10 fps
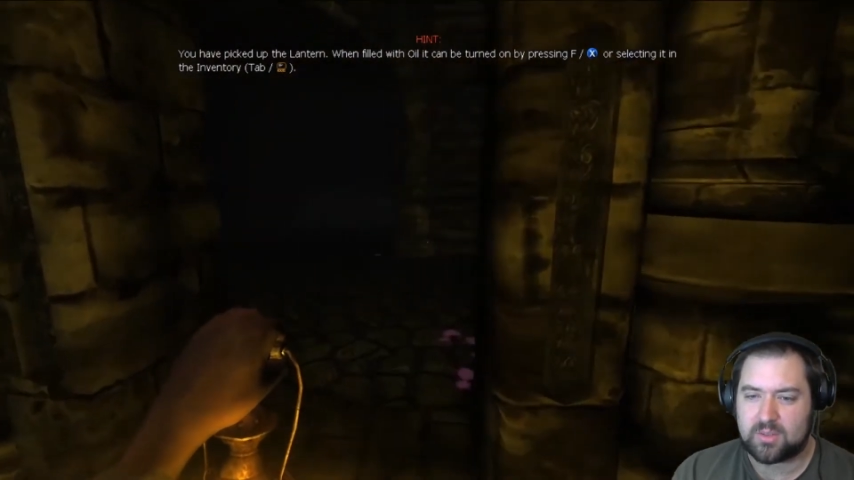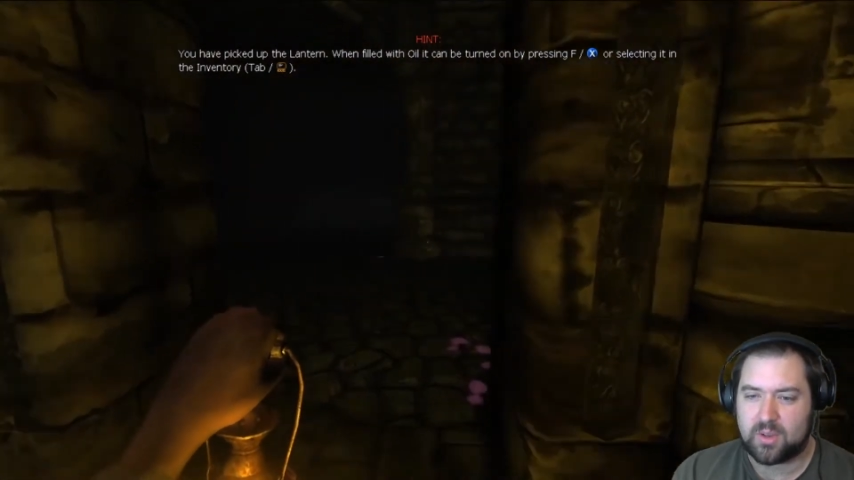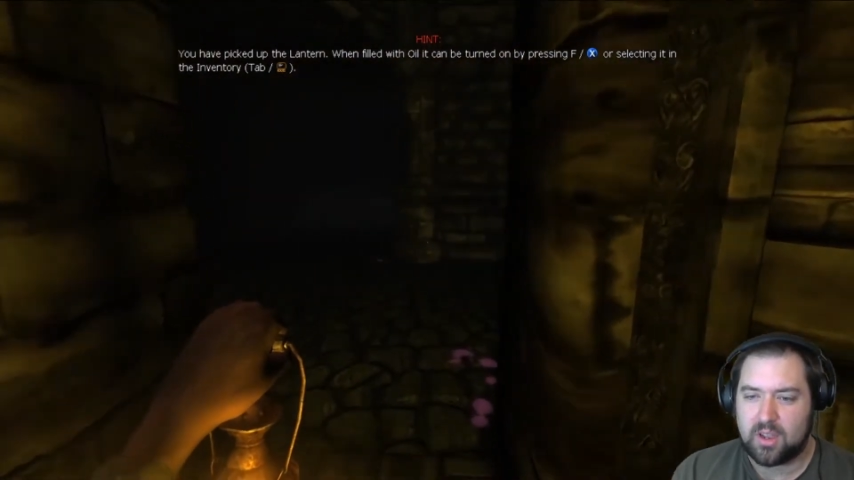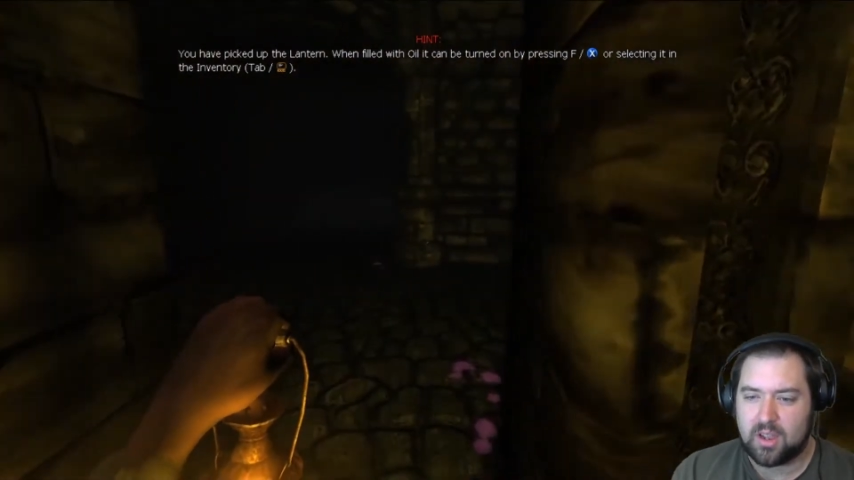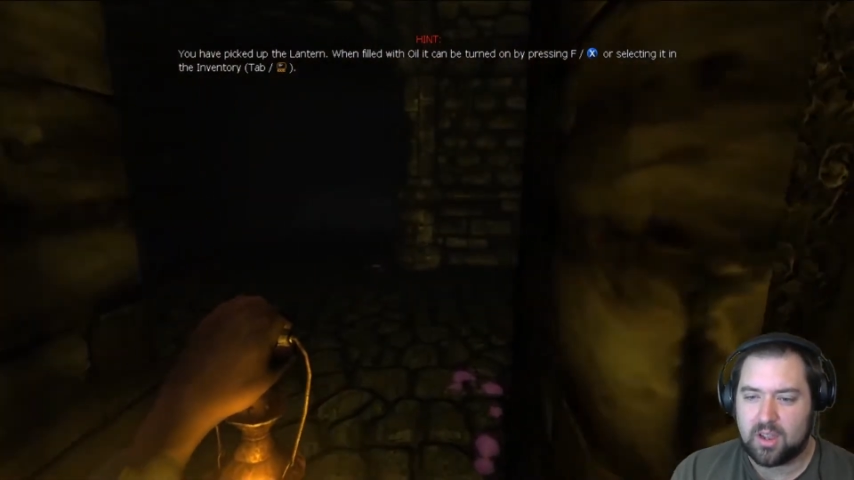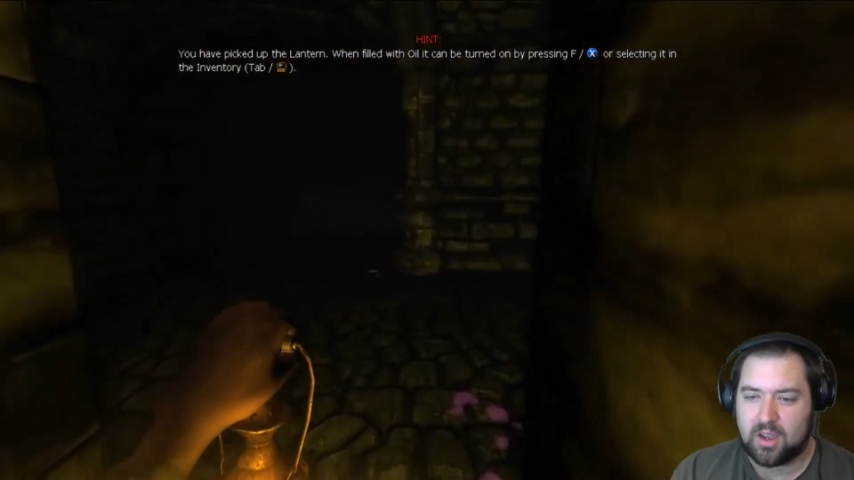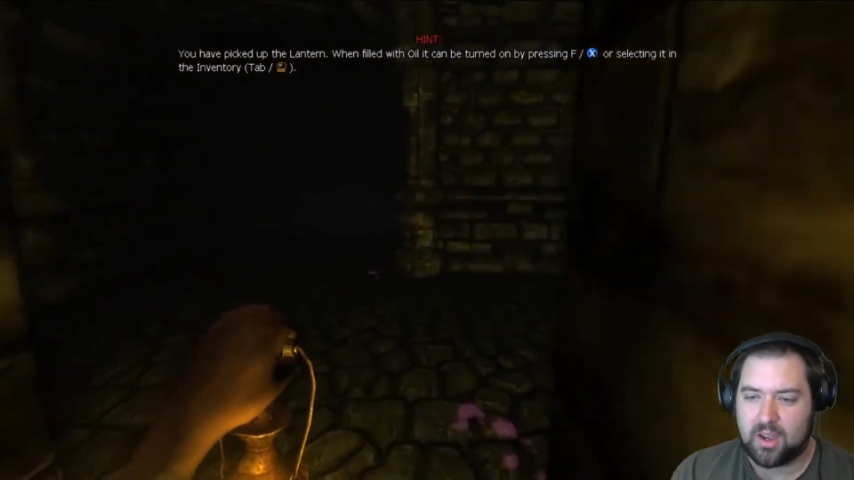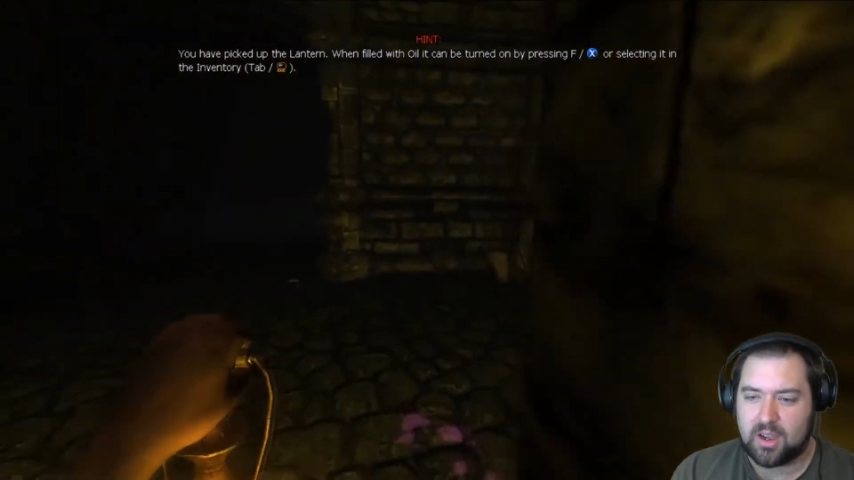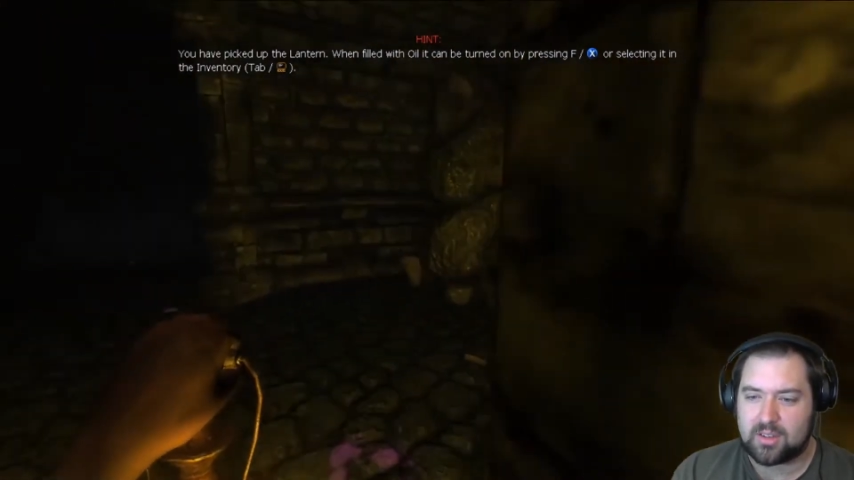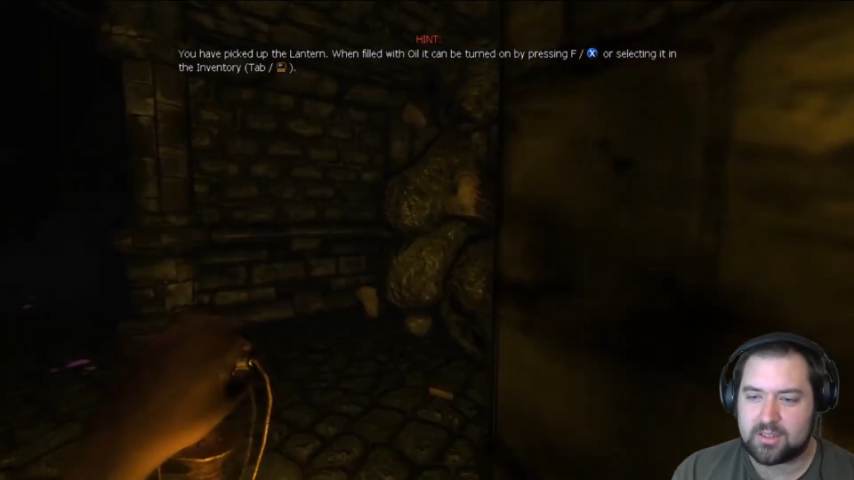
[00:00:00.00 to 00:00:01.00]
way.
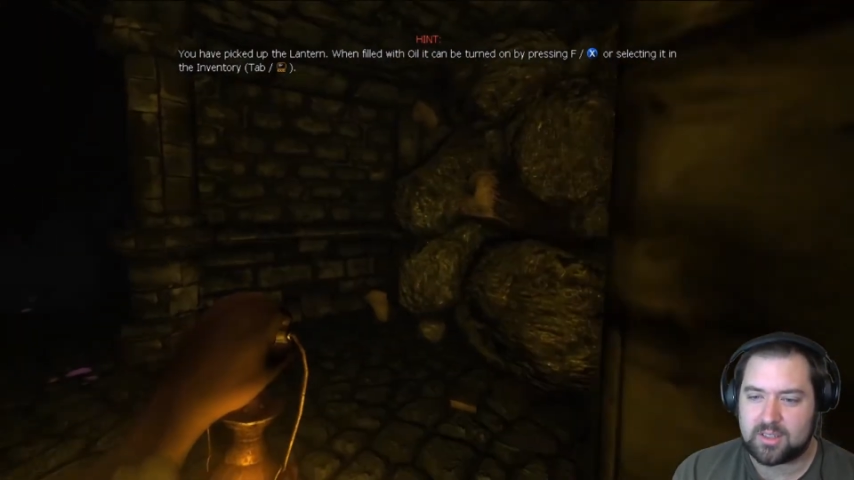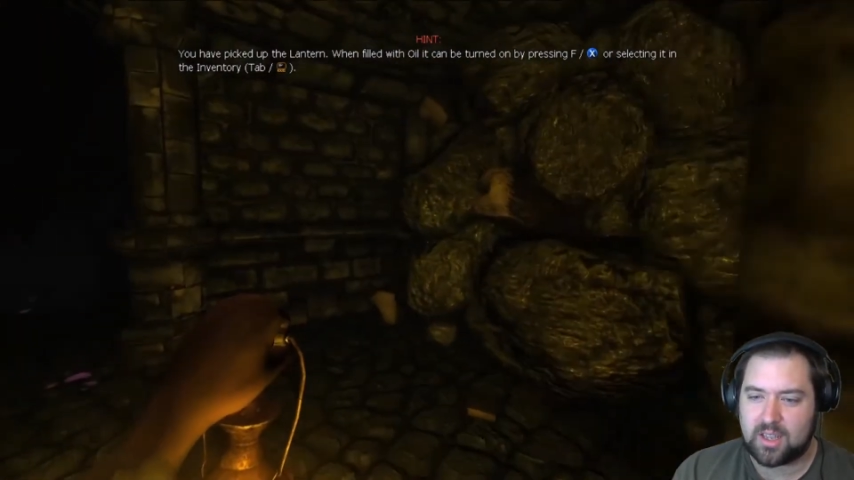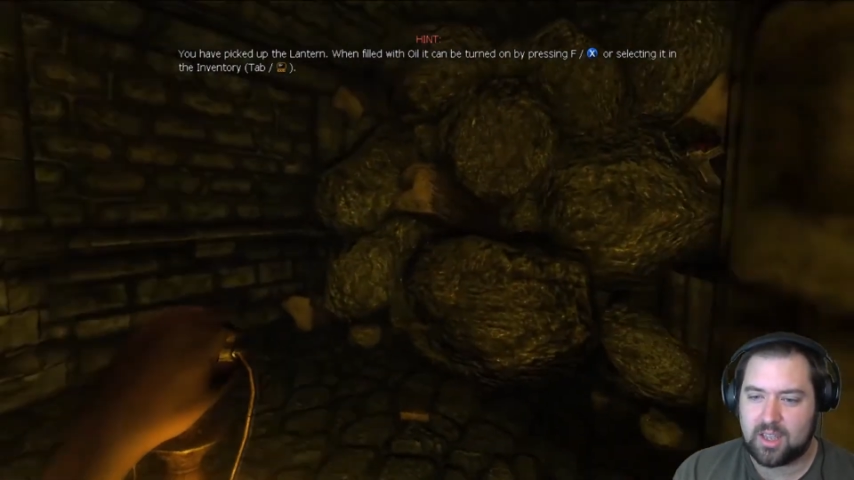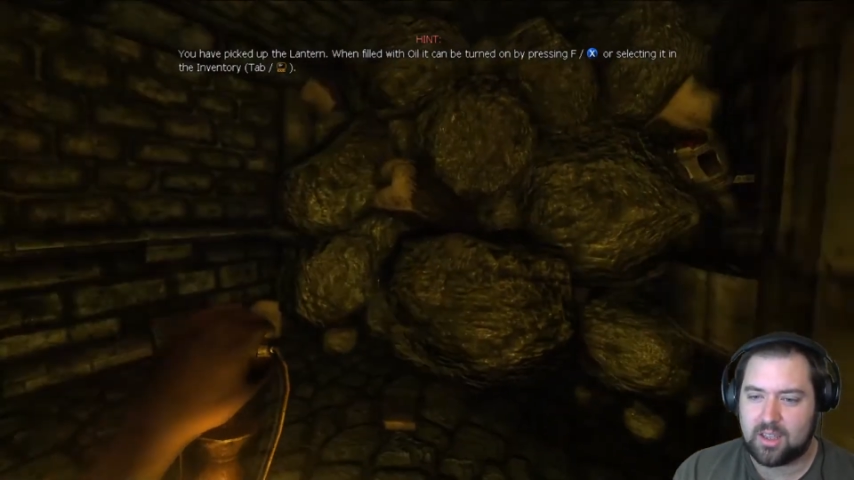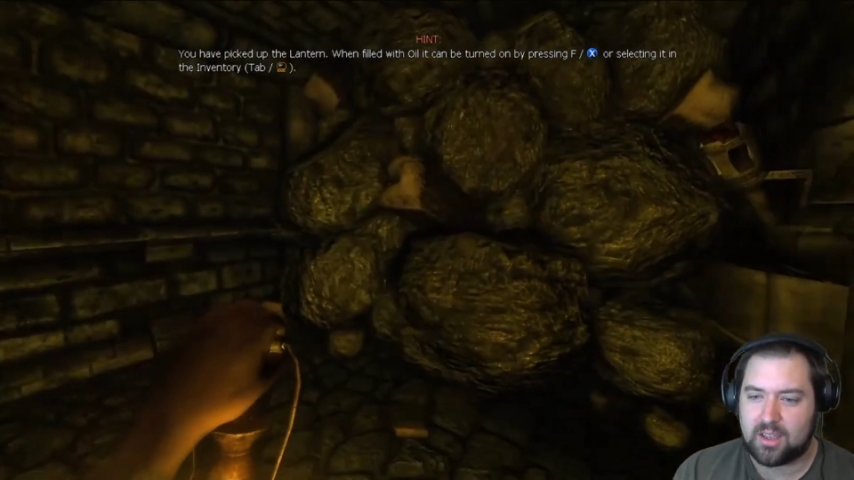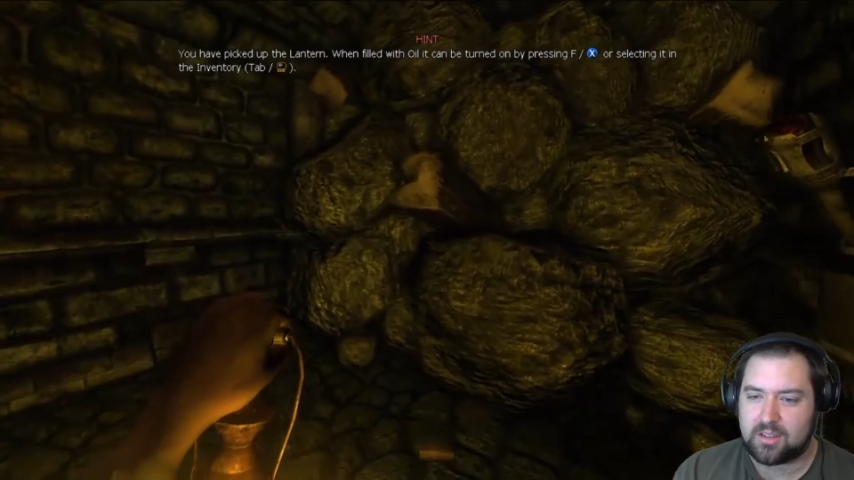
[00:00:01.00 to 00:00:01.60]
Ah, see?